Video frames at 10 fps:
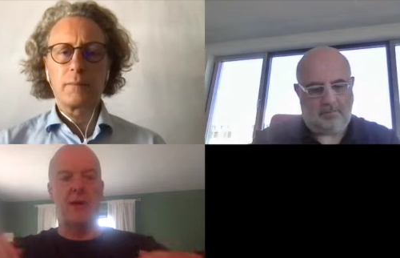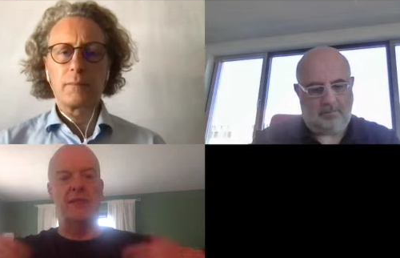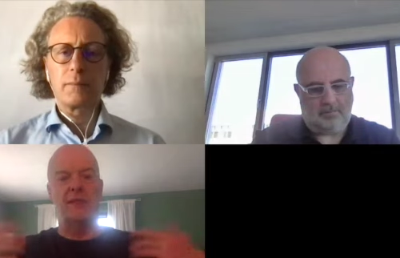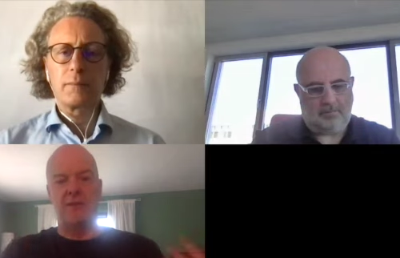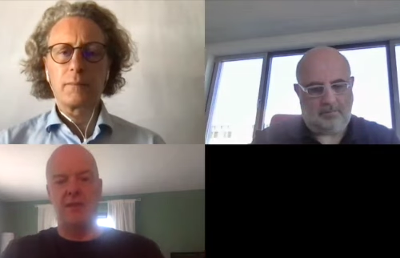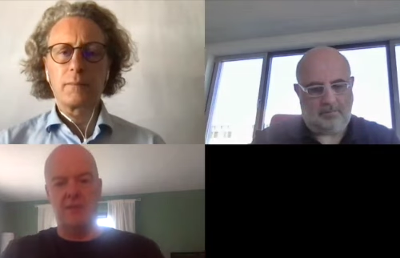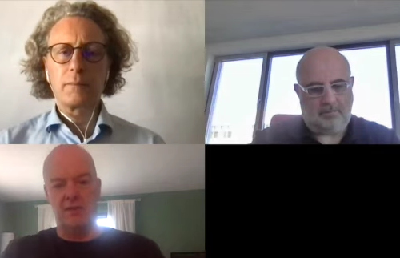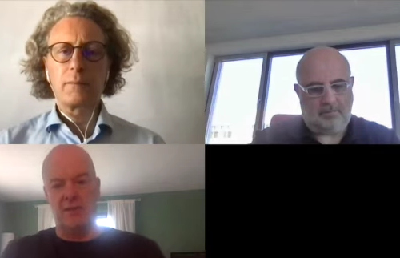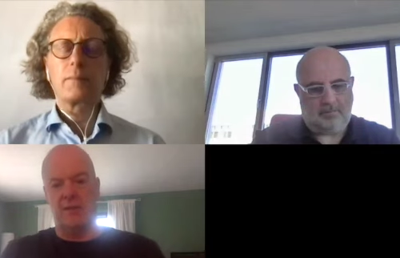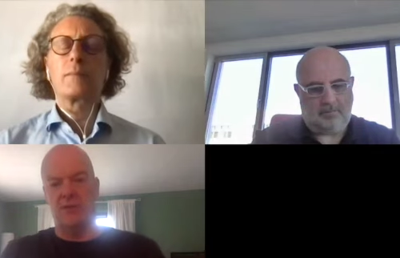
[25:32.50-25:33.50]
Speaker 1: activate
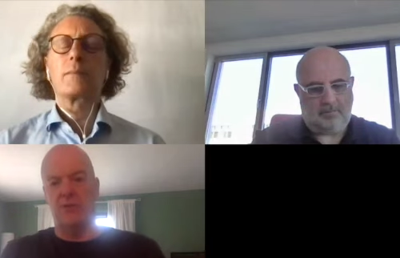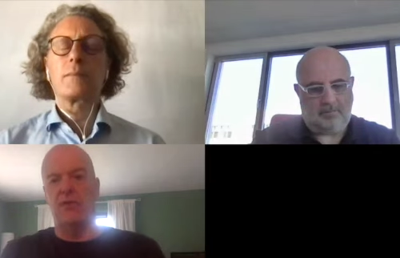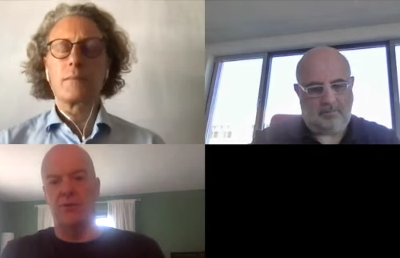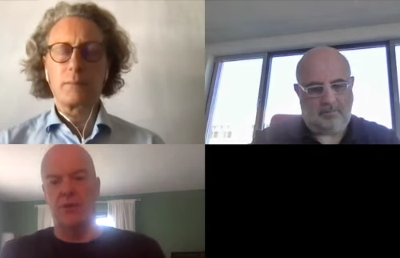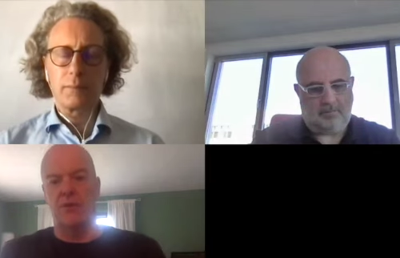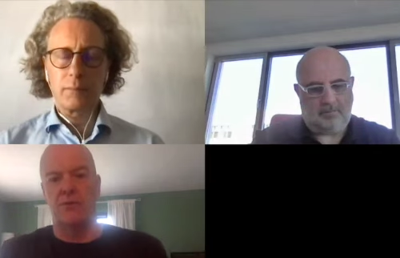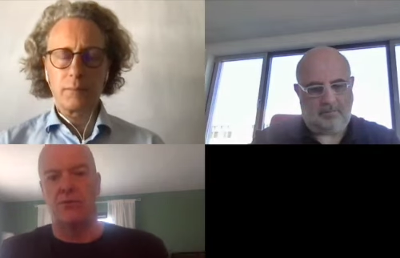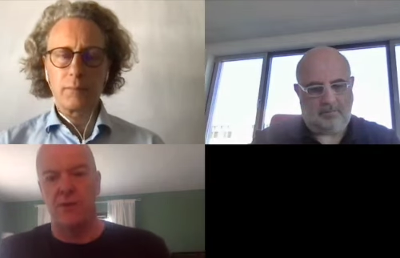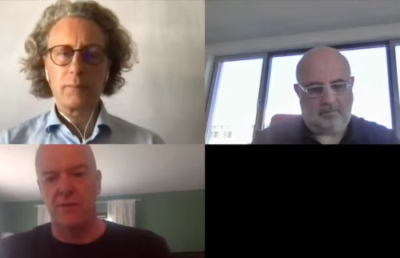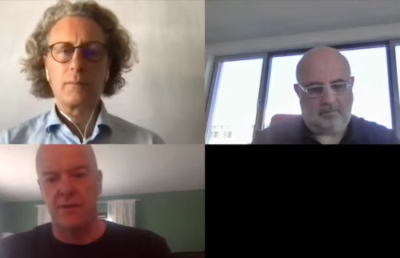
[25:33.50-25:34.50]
the, the usage of the
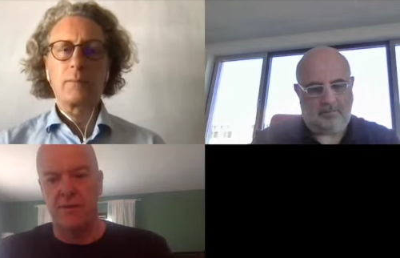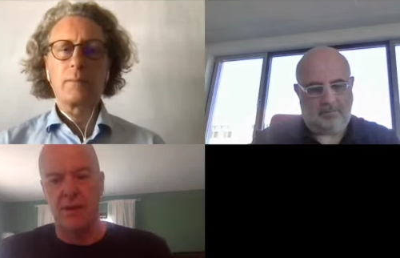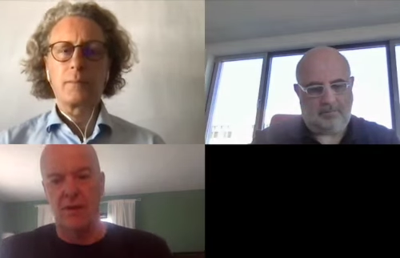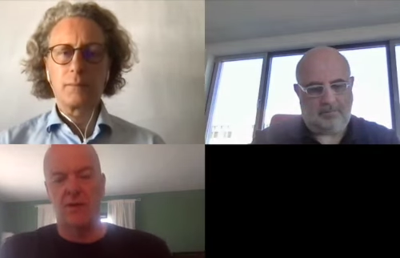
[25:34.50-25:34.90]
service.